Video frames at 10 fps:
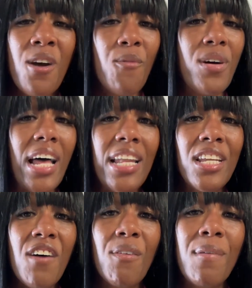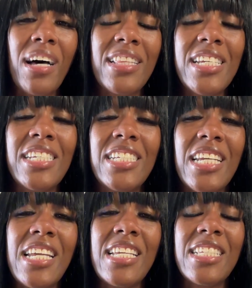What I love about these
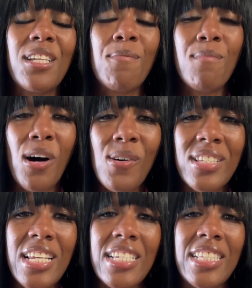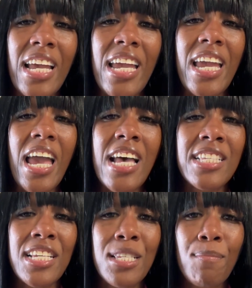jeans the most is that it has
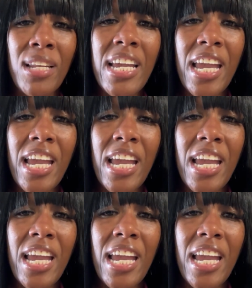a split